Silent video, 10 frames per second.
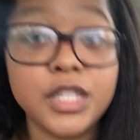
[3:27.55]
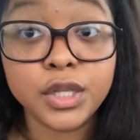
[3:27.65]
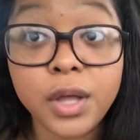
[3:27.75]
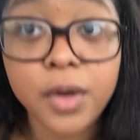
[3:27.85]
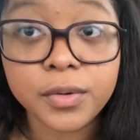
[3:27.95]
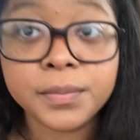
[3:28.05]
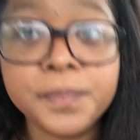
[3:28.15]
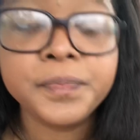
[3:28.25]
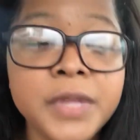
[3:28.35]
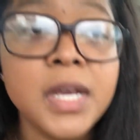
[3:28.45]
a loan.
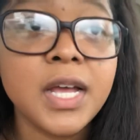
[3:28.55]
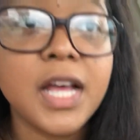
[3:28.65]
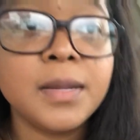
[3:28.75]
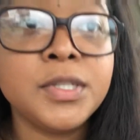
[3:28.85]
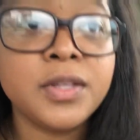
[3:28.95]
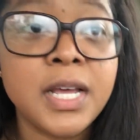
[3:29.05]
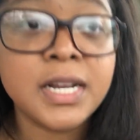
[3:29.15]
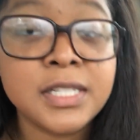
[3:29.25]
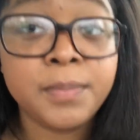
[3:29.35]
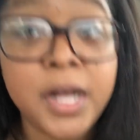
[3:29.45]
So that is a